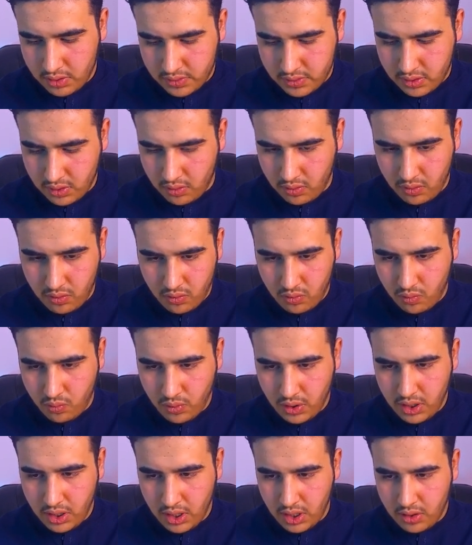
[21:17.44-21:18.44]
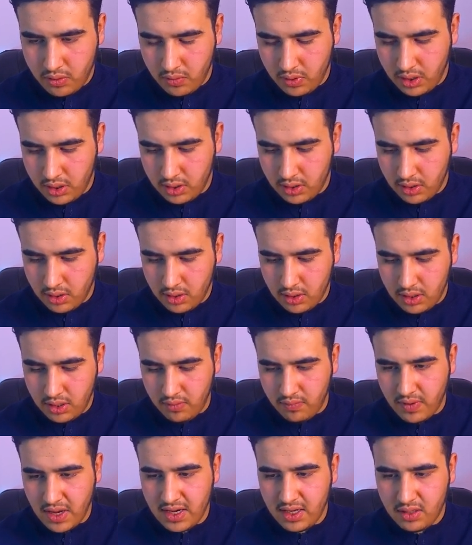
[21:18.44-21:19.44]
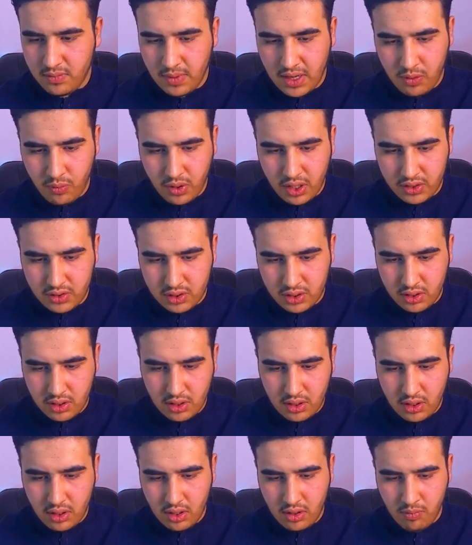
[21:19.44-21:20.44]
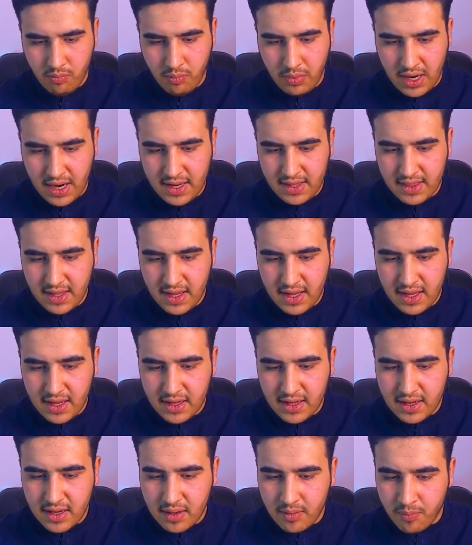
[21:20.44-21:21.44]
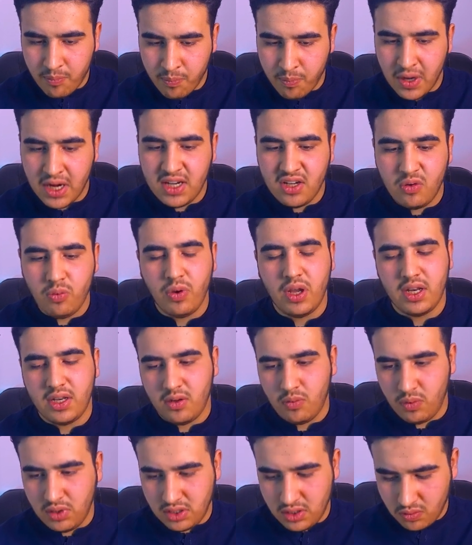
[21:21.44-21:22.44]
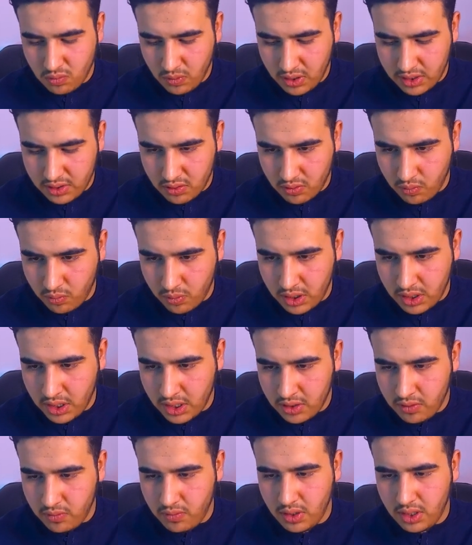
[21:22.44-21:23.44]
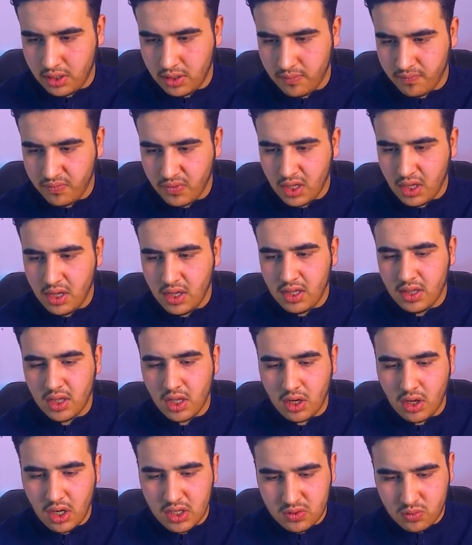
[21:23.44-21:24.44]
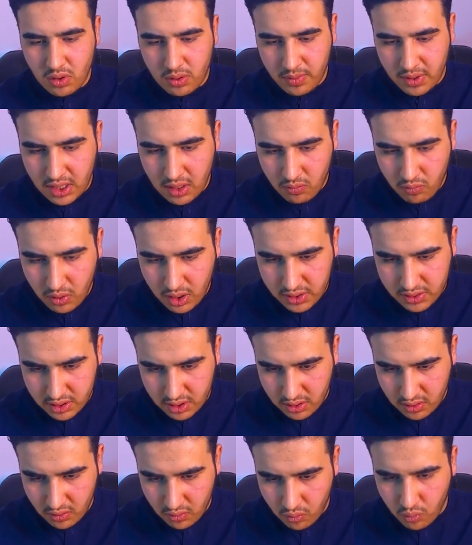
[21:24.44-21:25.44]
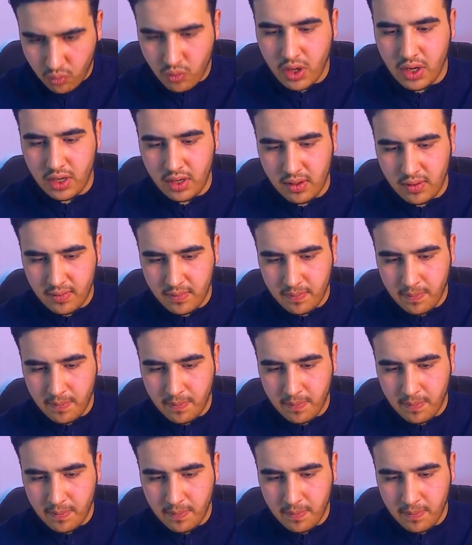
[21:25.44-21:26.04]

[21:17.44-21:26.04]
So 100 divided by what? By the bandwidth, which is what? 100. The cost will become what? 1.